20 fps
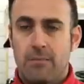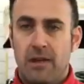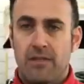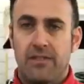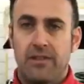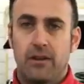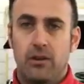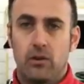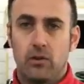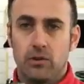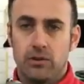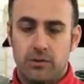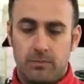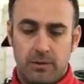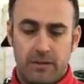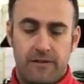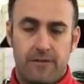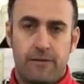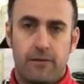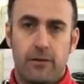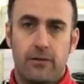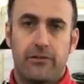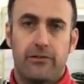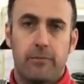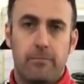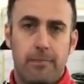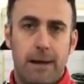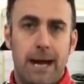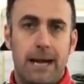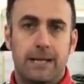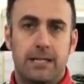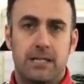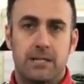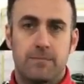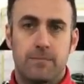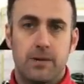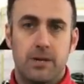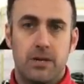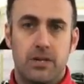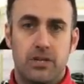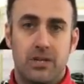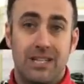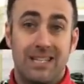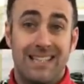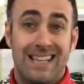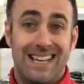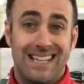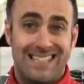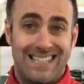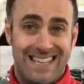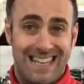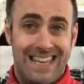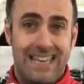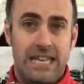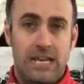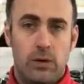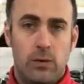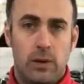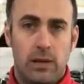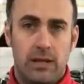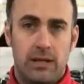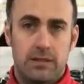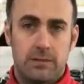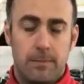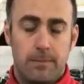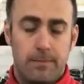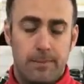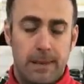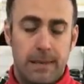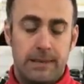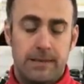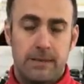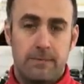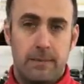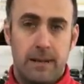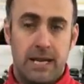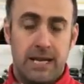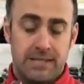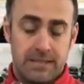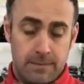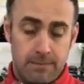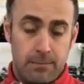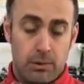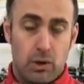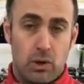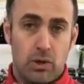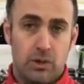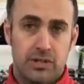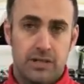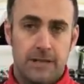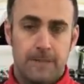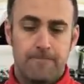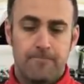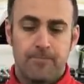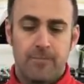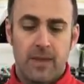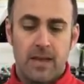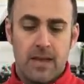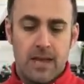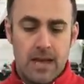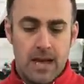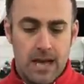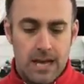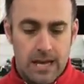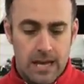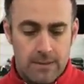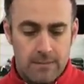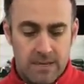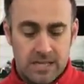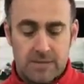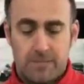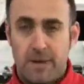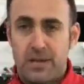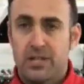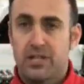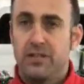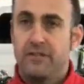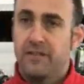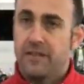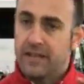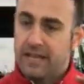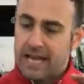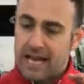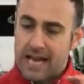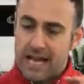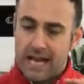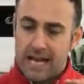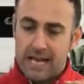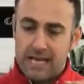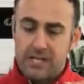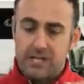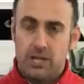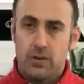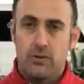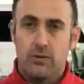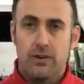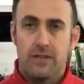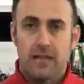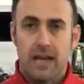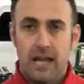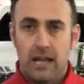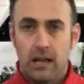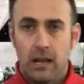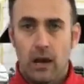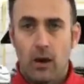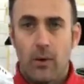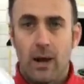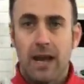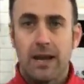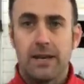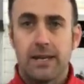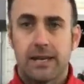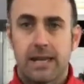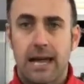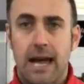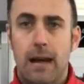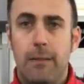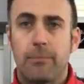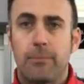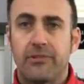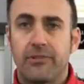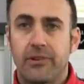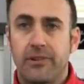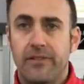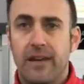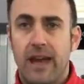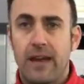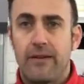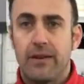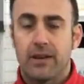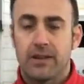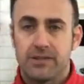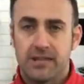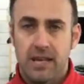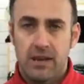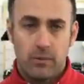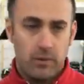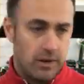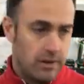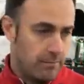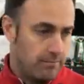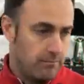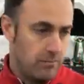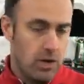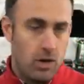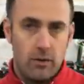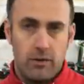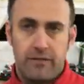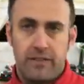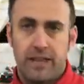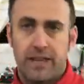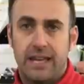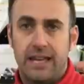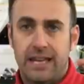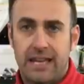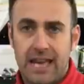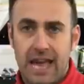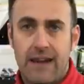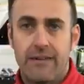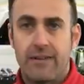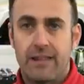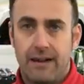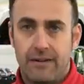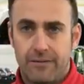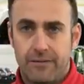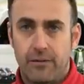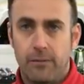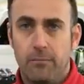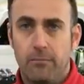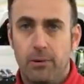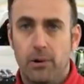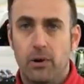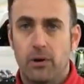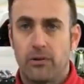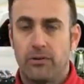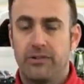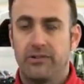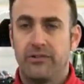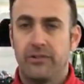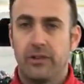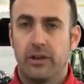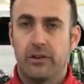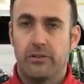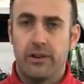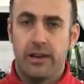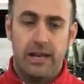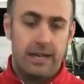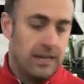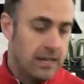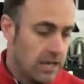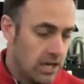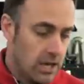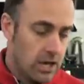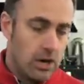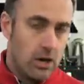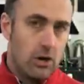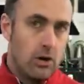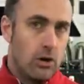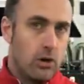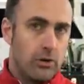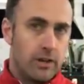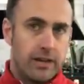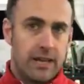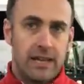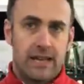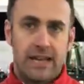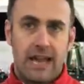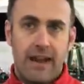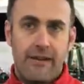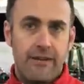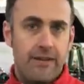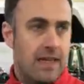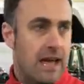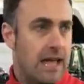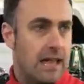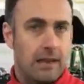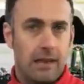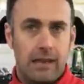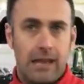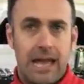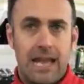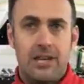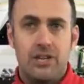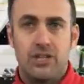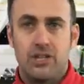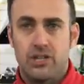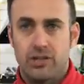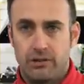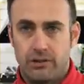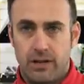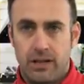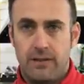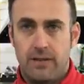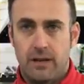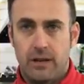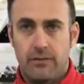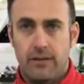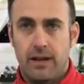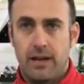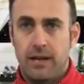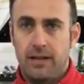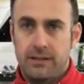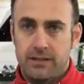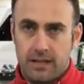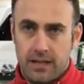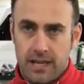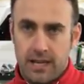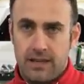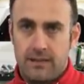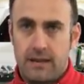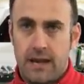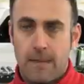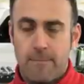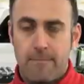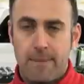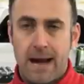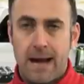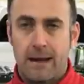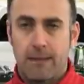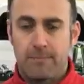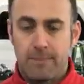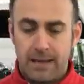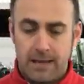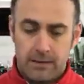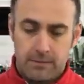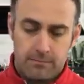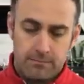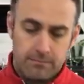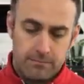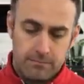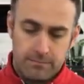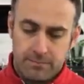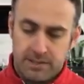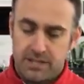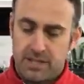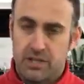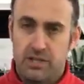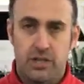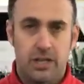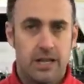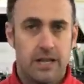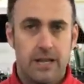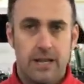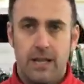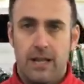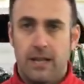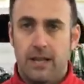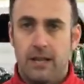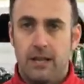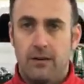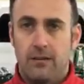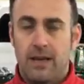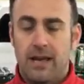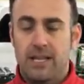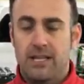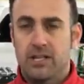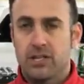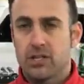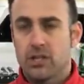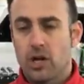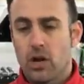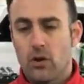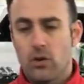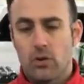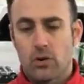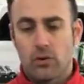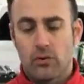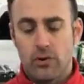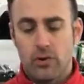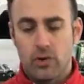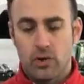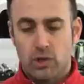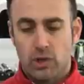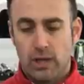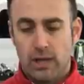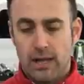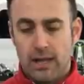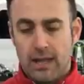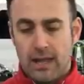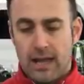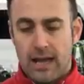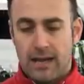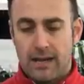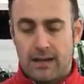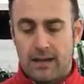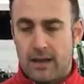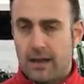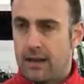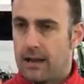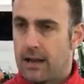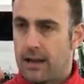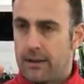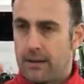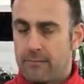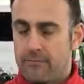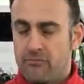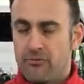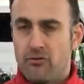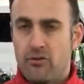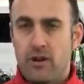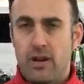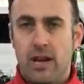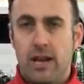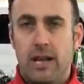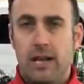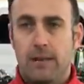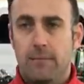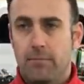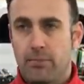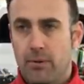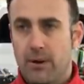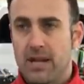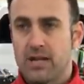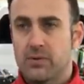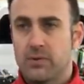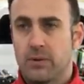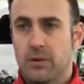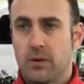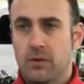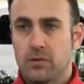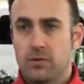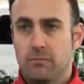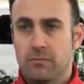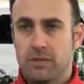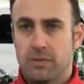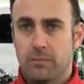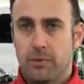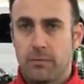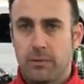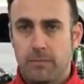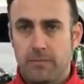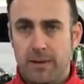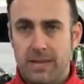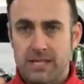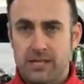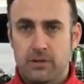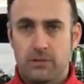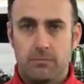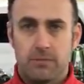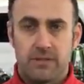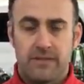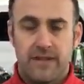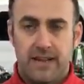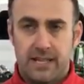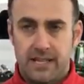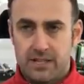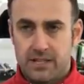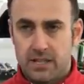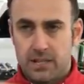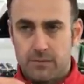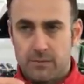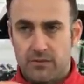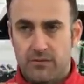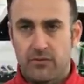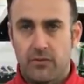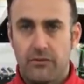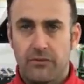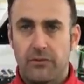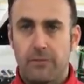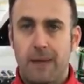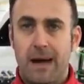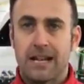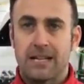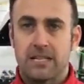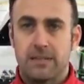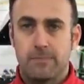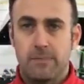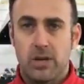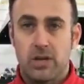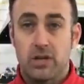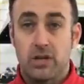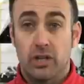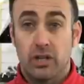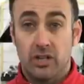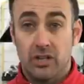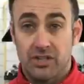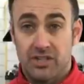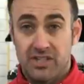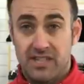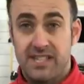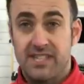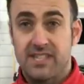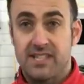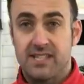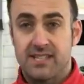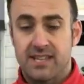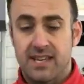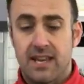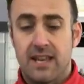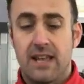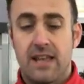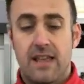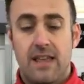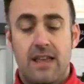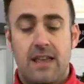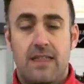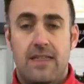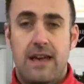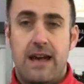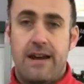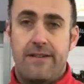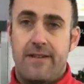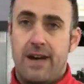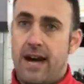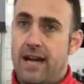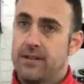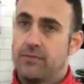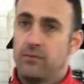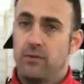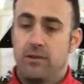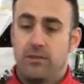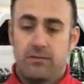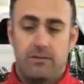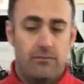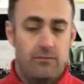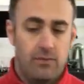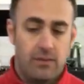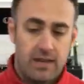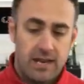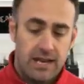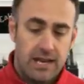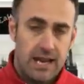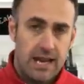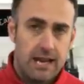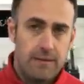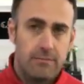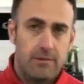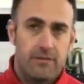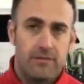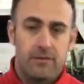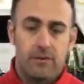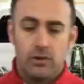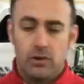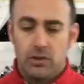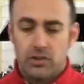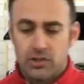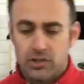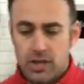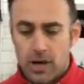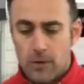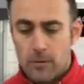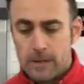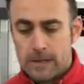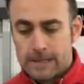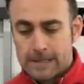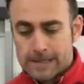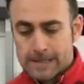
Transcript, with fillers: but I think ultimately front to back dispersion is as equally as, is, as important, um, especially for the guys who are in that low handicap sort of area, because they want to know if they can carry that front bunker into the green, or they can carry that ledge in the green to hit that back pin position. You know, that is so crucial, and, and, and I'm really impressed with those numbers. Probably the best numbers I've had in terms of front to back dispersion consistency that I've had with, with any iron before. So,